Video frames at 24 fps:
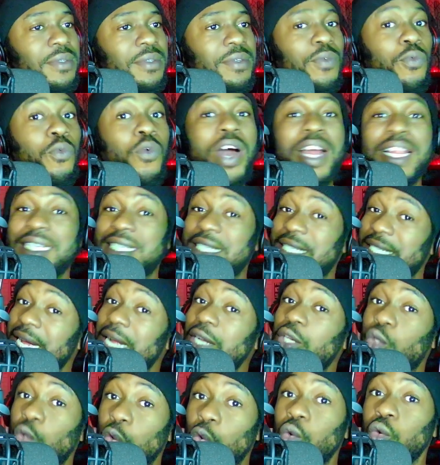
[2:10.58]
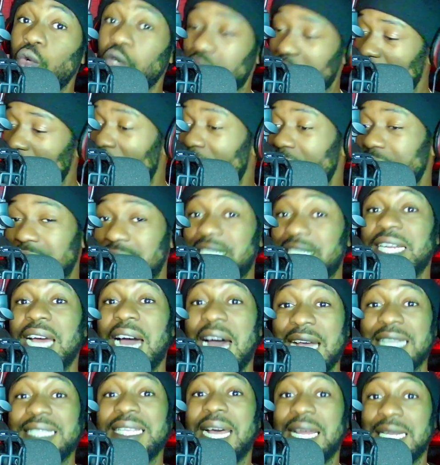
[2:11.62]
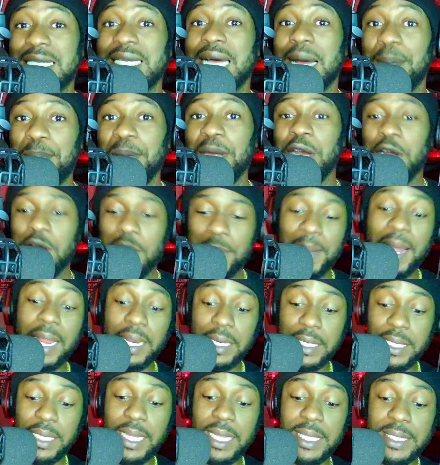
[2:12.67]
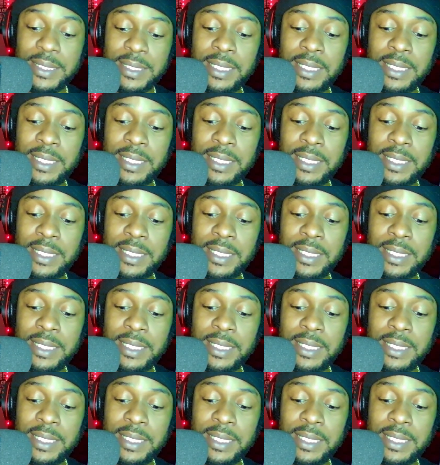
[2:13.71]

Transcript: One shot, two shot, jazz a drop, you know, man. Yes.